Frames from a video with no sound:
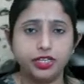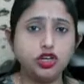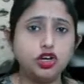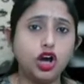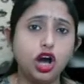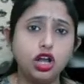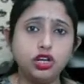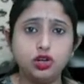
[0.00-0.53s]
You
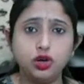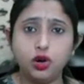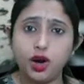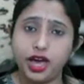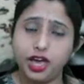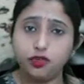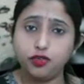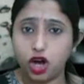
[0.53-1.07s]
all know I
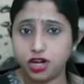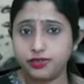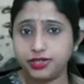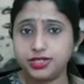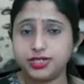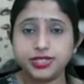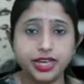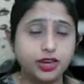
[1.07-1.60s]
have
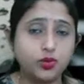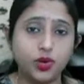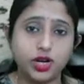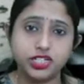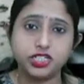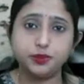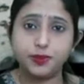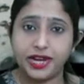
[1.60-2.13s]
already said
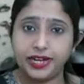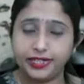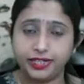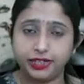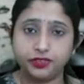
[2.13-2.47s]
what is melting,